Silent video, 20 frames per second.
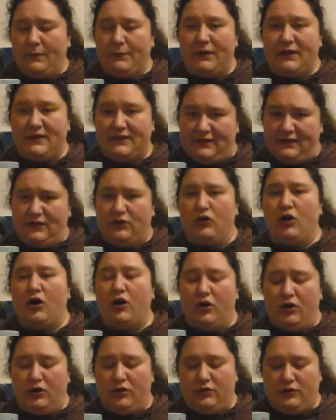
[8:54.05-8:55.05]
but it's still
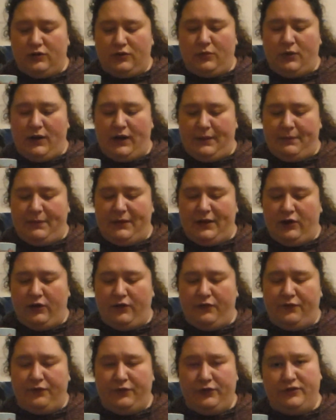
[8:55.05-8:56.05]
got quite a bit
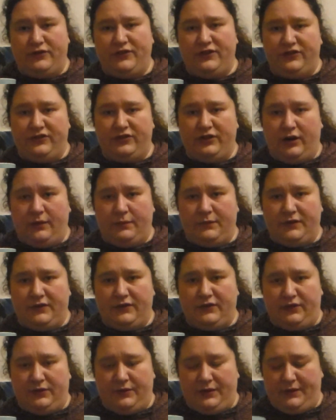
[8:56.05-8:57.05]
of fruity
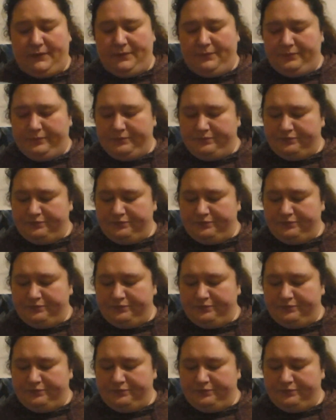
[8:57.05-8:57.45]
sharpness to it.